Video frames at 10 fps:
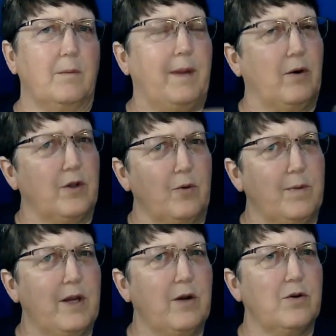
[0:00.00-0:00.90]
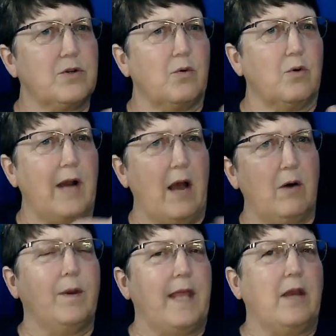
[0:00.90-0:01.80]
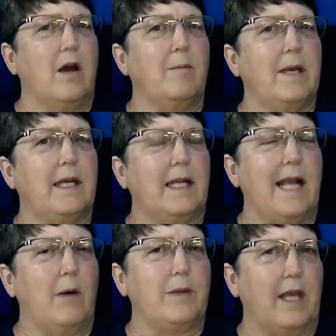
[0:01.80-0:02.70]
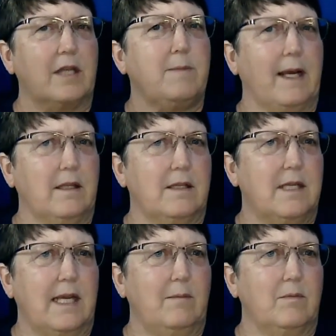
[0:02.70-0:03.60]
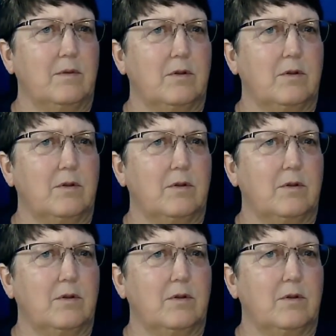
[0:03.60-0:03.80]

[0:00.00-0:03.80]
compared to their peers, or how would they come in and how would they expect the team